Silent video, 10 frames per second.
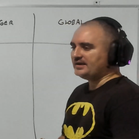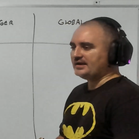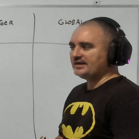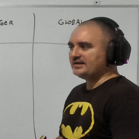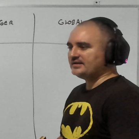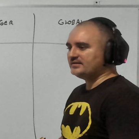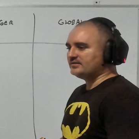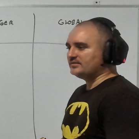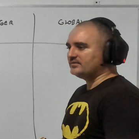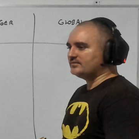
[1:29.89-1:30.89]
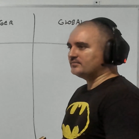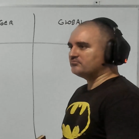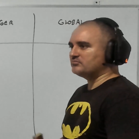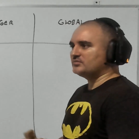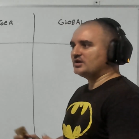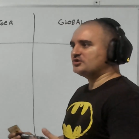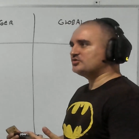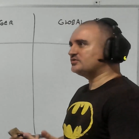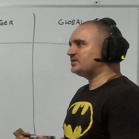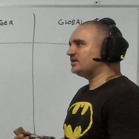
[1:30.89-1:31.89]
and it
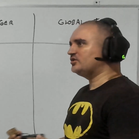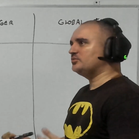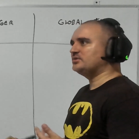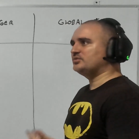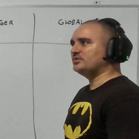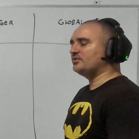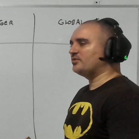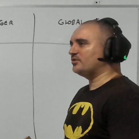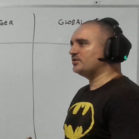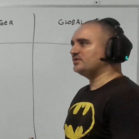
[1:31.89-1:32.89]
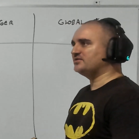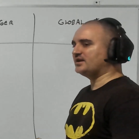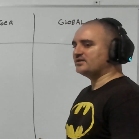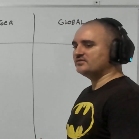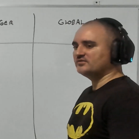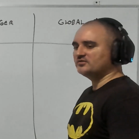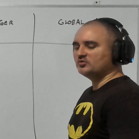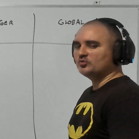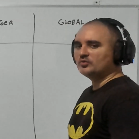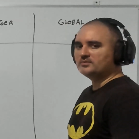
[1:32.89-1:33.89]
should take you between 30 seconds to
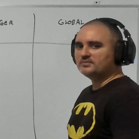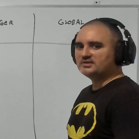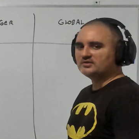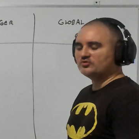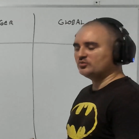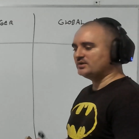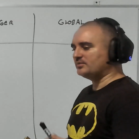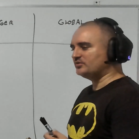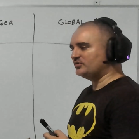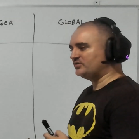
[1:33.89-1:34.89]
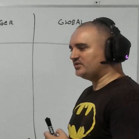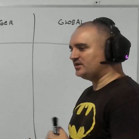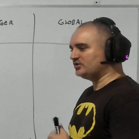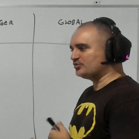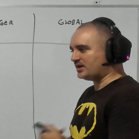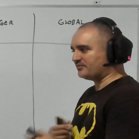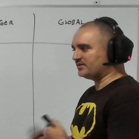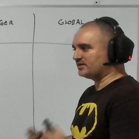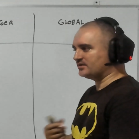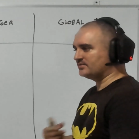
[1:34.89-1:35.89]
1 minute to be able to see
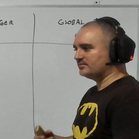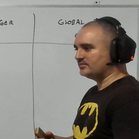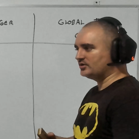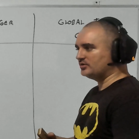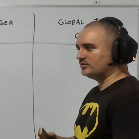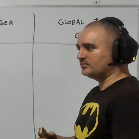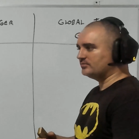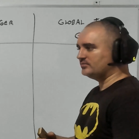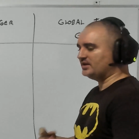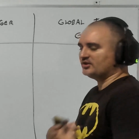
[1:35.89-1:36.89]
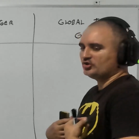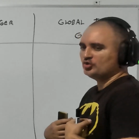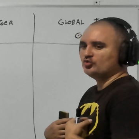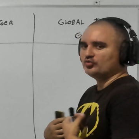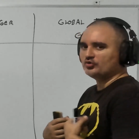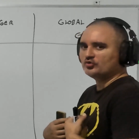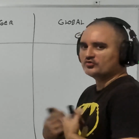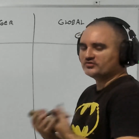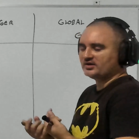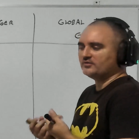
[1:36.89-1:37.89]
traffic, like you
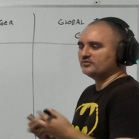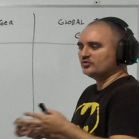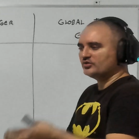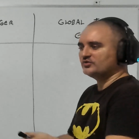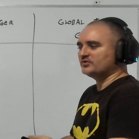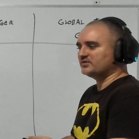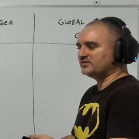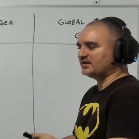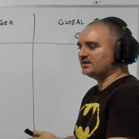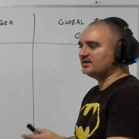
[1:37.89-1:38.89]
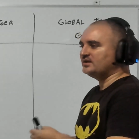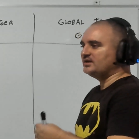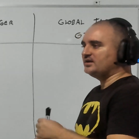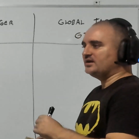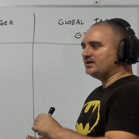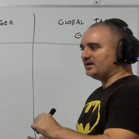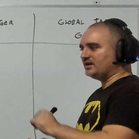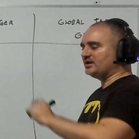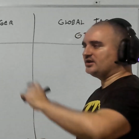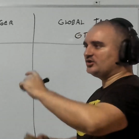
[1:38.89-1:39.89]
yourself going to the site,
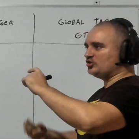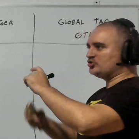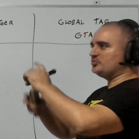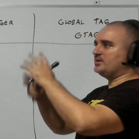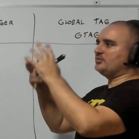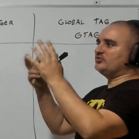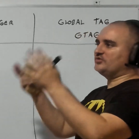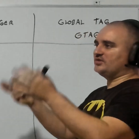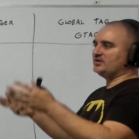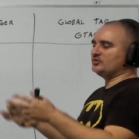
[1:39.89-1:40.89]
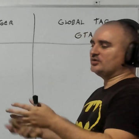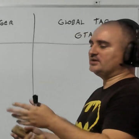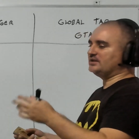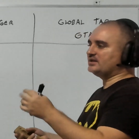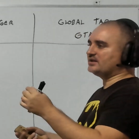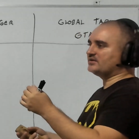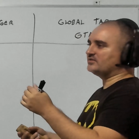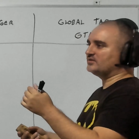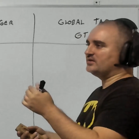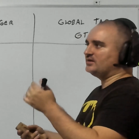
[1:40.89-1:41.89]
and you should be able to see in your
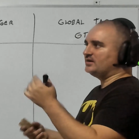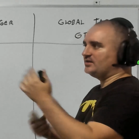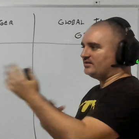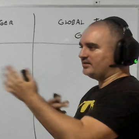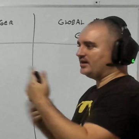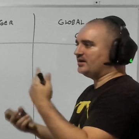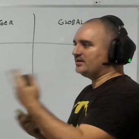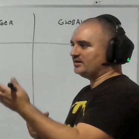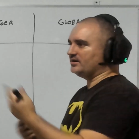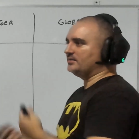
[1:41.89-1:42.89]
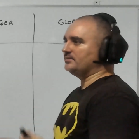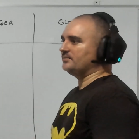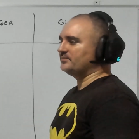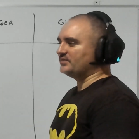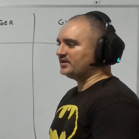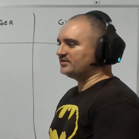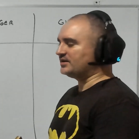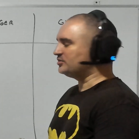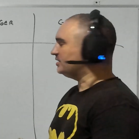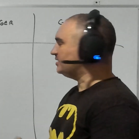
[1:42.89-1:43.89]
analytics that it's actually